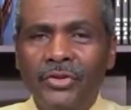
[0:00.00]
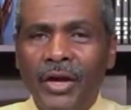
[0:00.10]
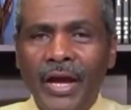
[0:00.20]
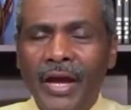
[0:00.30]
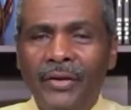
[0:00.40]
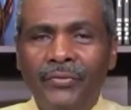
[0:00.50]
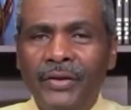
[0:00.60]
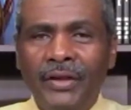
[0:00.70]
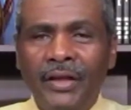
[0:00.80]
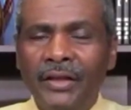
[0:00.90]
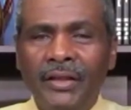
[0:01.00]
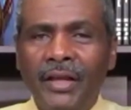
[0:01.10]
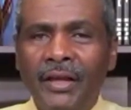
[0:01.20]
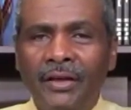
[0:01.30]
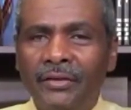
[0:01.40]
you have in
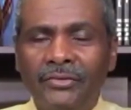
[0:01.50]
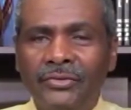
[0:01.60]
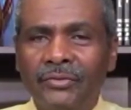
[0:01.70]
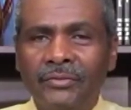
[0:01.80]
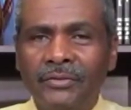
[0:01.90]
anything else.